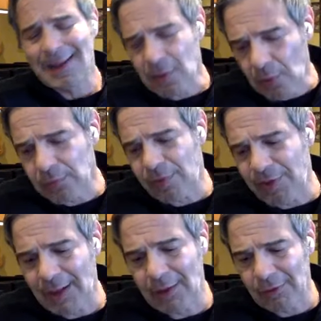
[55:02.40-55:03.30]
I don't
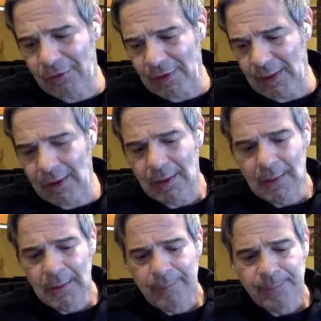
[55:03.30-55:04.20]
think you'll see
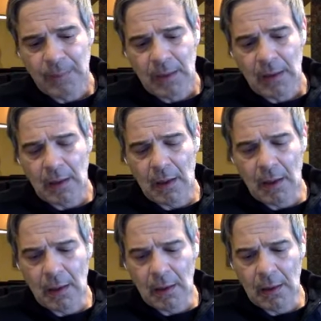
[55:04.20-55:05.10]

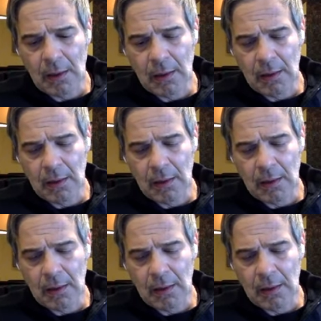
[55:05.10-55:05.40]
uh,